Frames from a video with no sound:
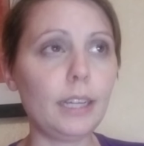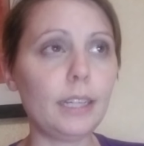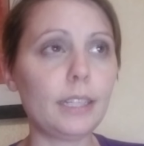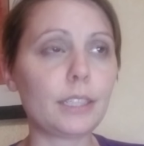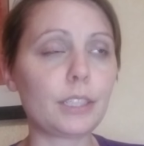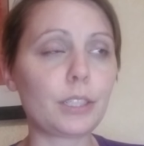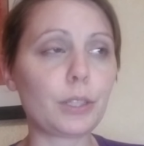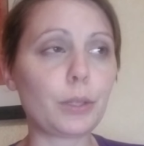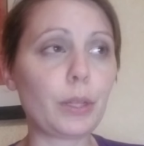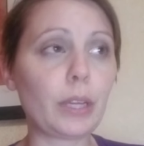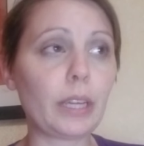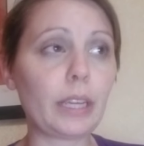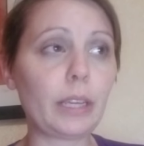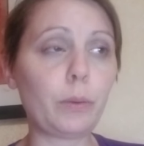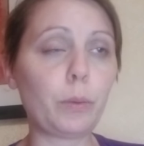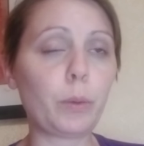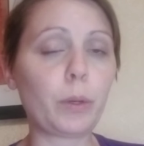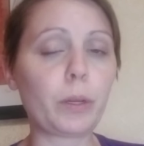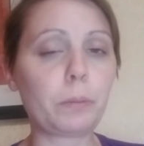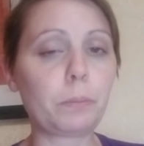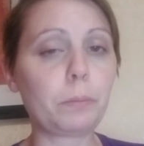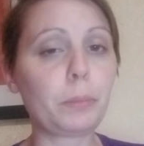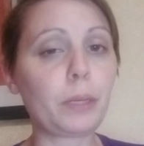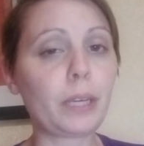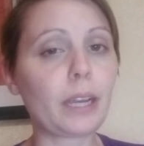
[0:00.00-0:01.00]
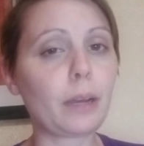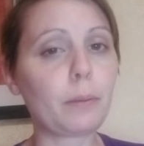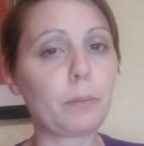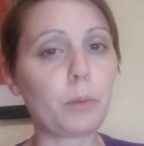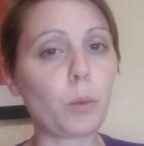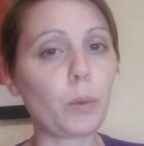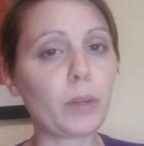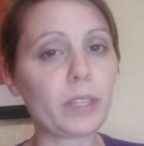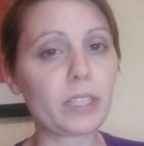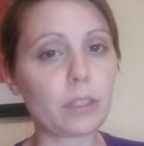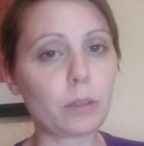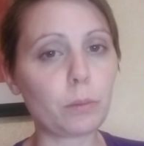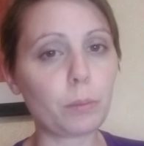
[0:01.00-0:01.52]
so that he wouldn't become a
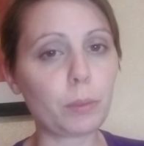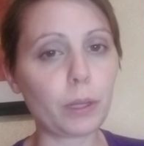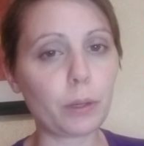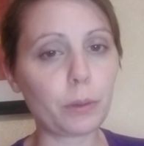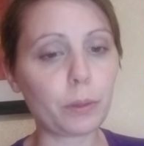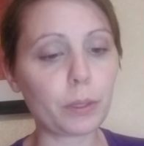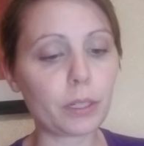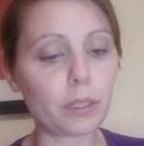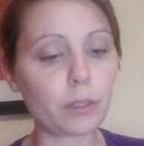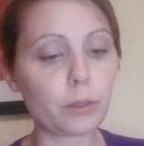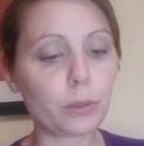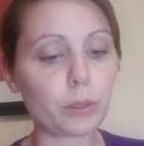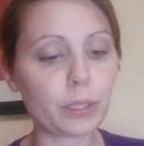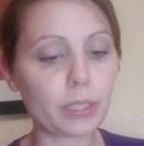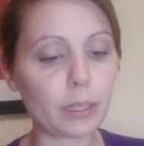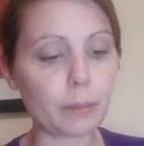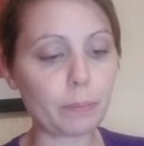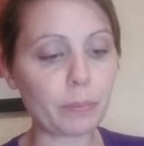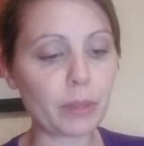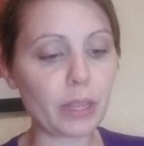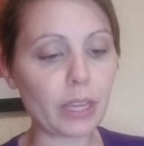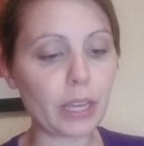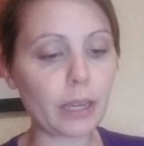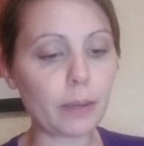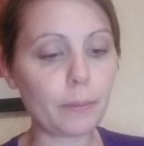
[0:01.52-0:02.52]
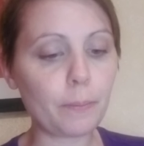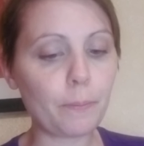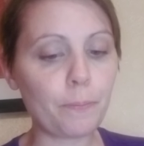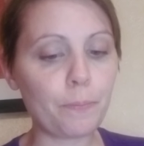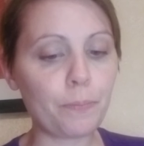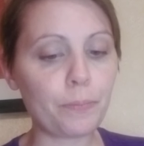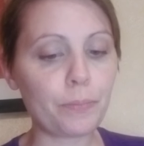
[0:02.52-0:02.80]
whistleblower or something.